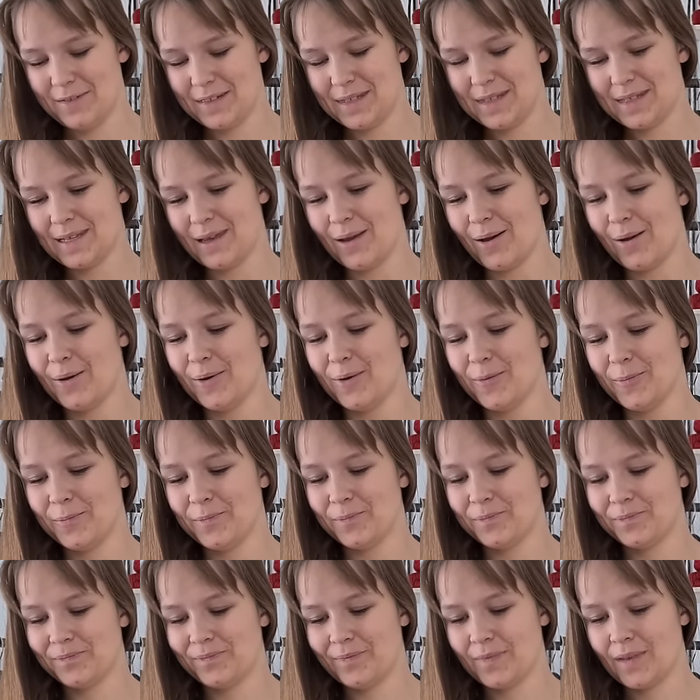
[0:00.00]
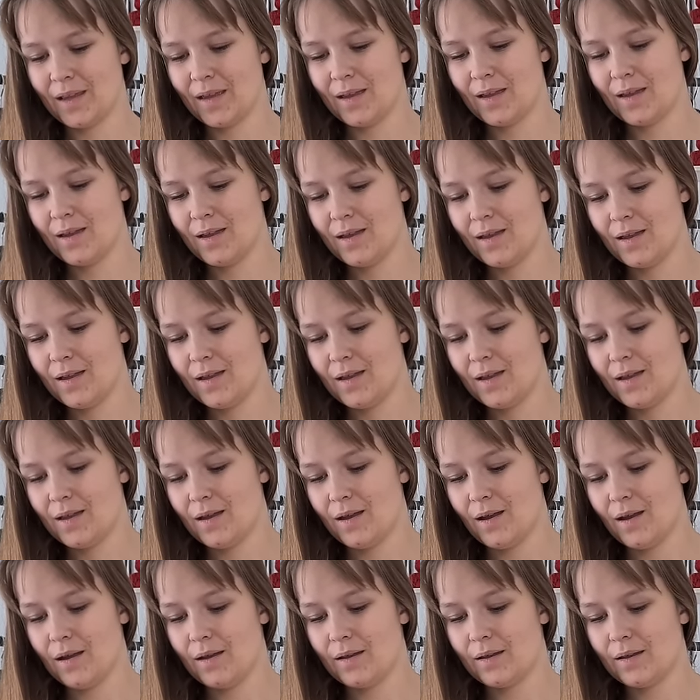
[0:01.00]
So
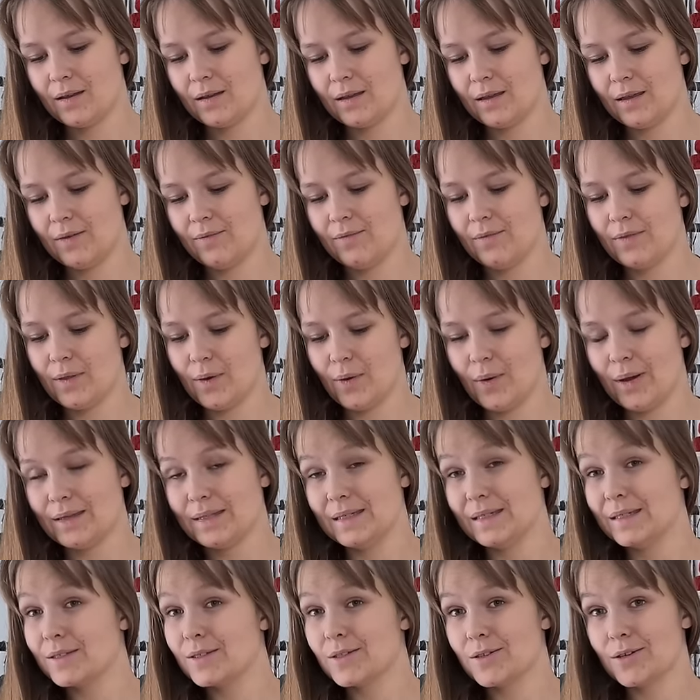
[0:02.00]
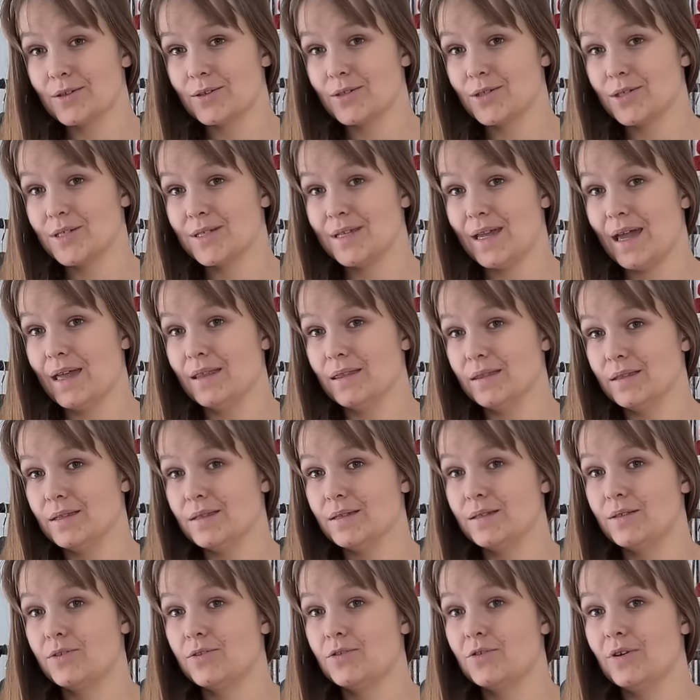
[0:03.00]
even though I didn't understand
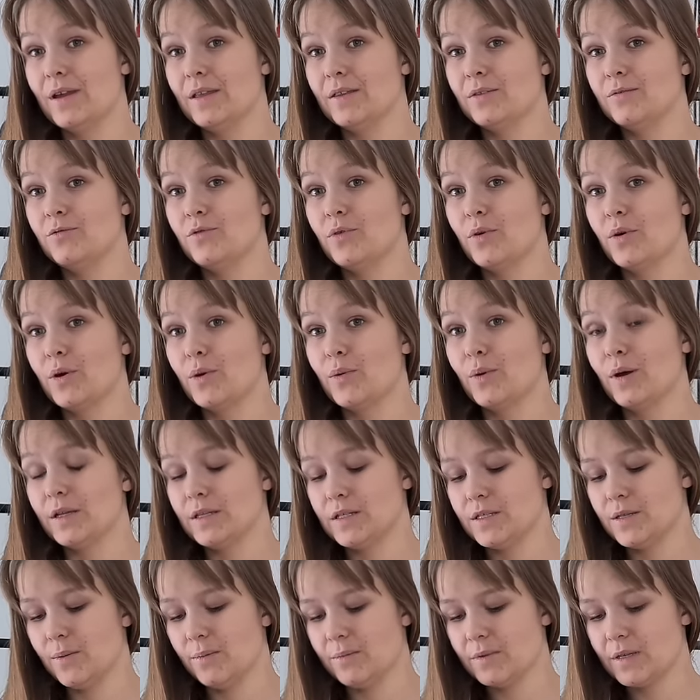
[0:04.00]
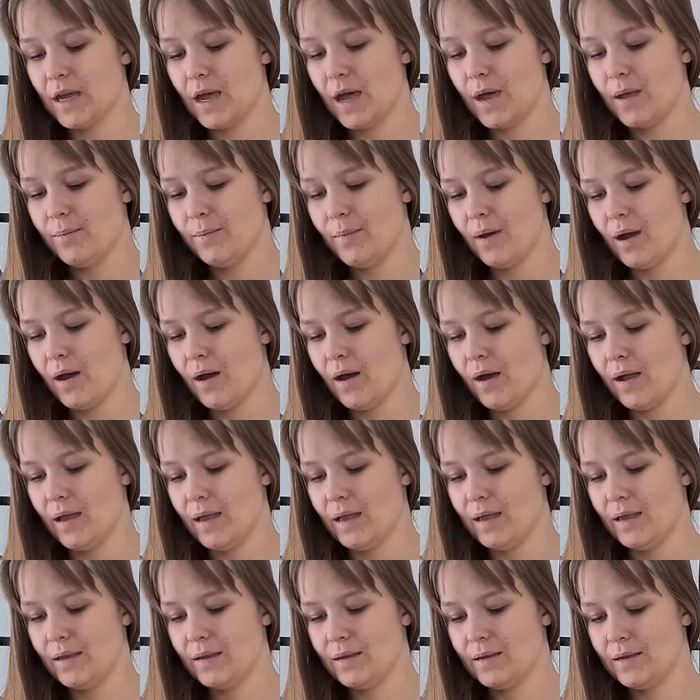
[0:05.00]
the trend for quite some time,
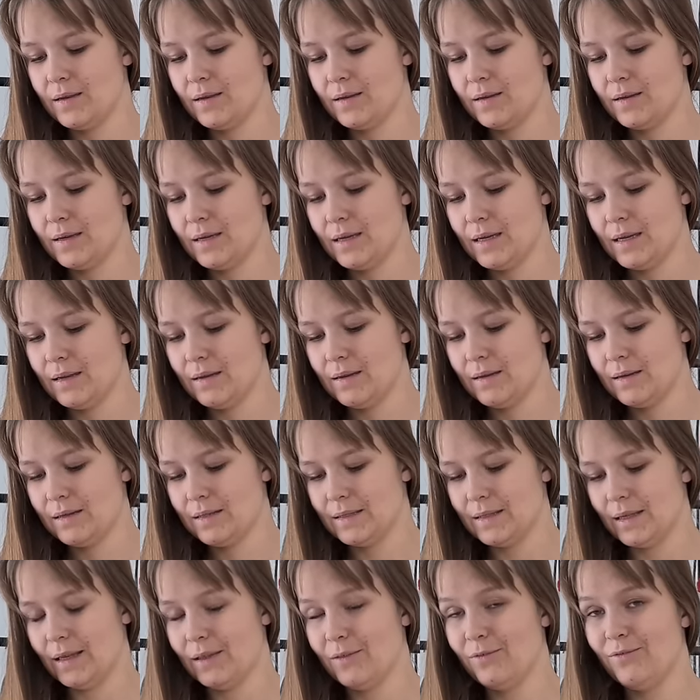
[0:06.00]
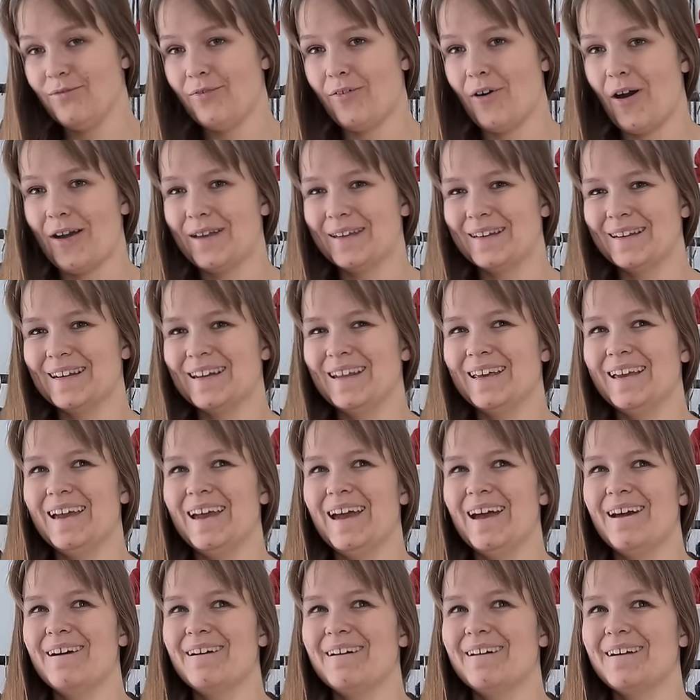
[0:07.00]
I did
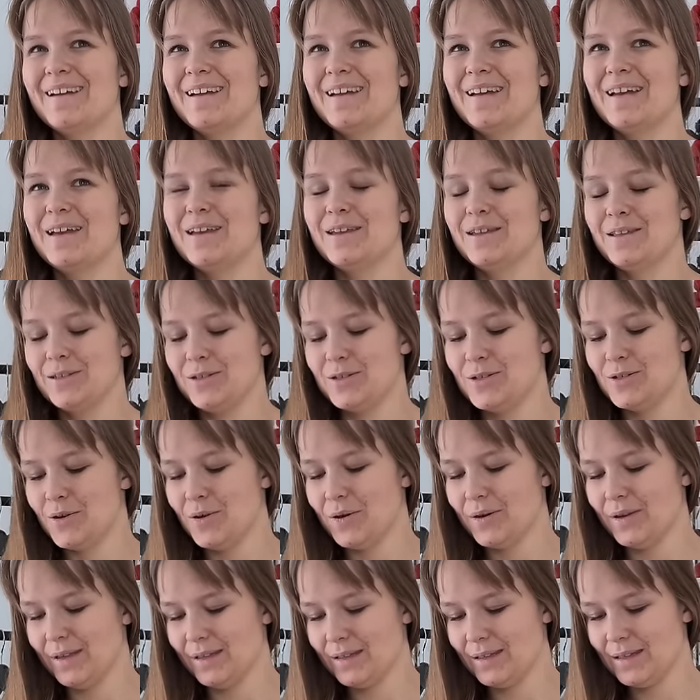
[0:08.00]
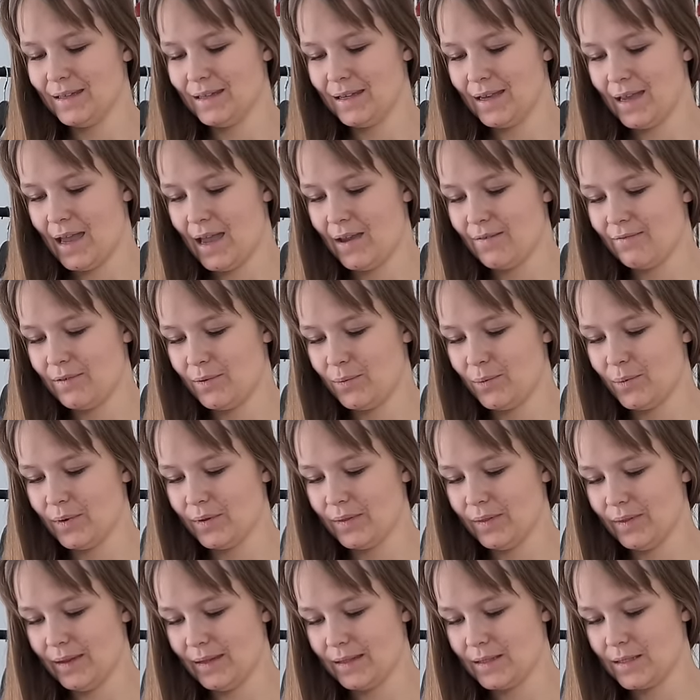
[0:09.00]
finally join
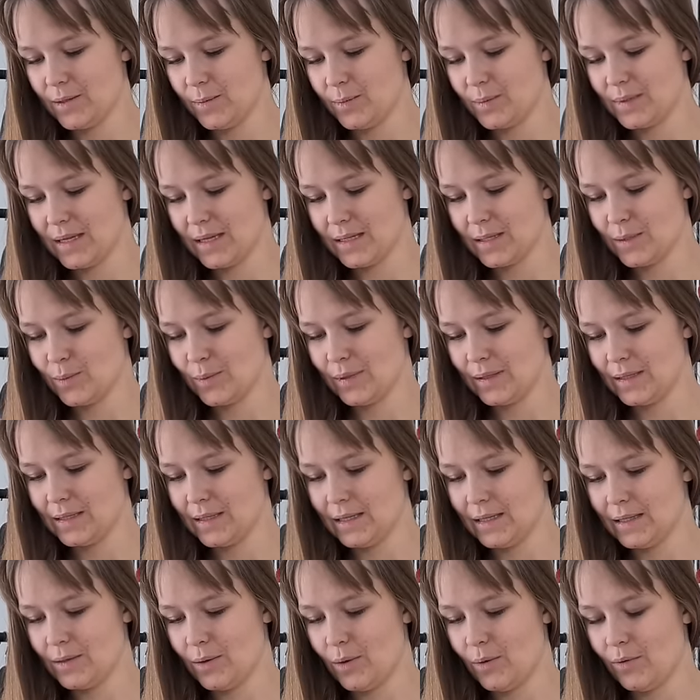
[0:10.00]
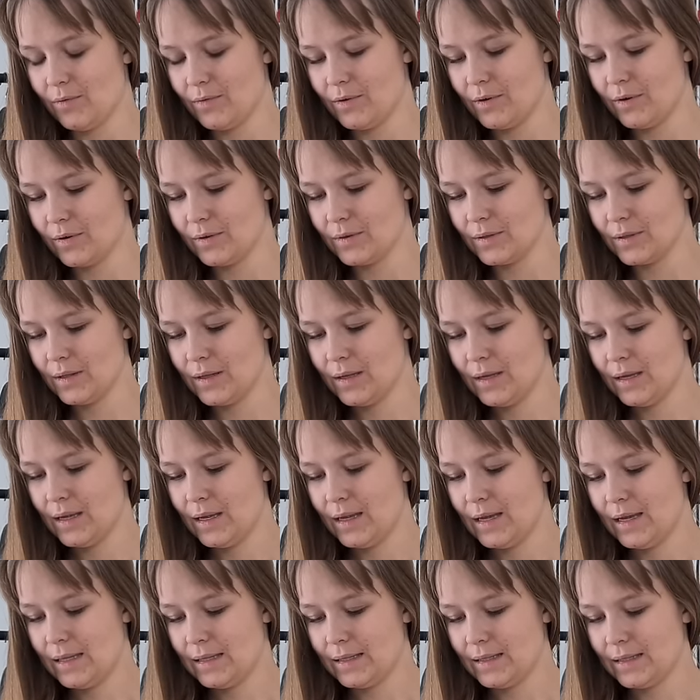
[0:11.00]
everyone that's obsessed with it over on
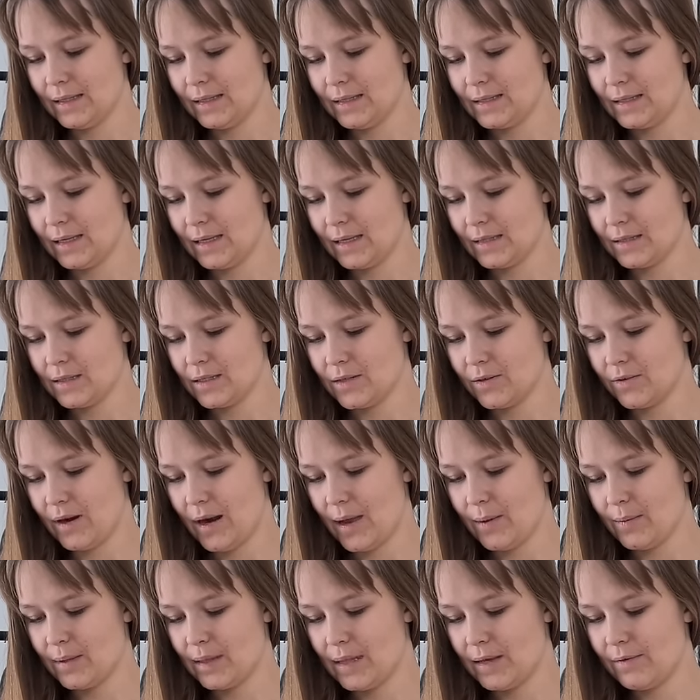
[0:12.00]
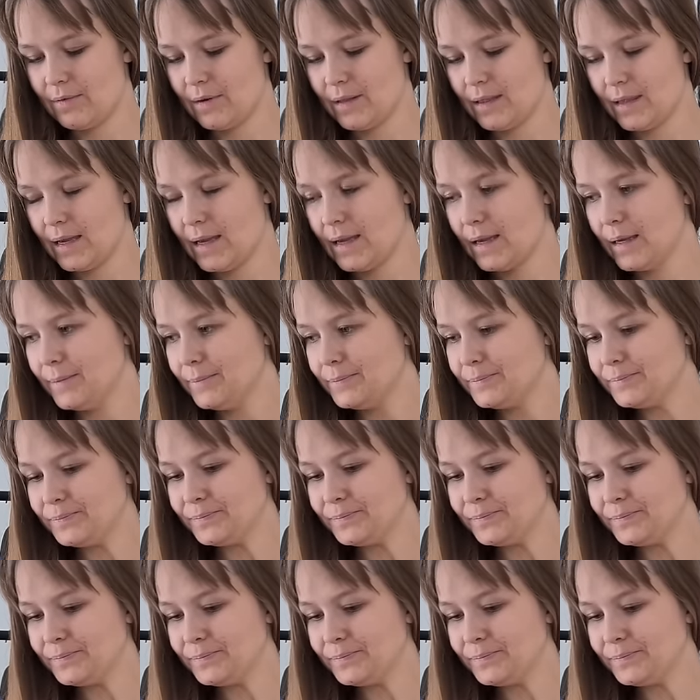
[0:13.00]
knitting Instagram and everything.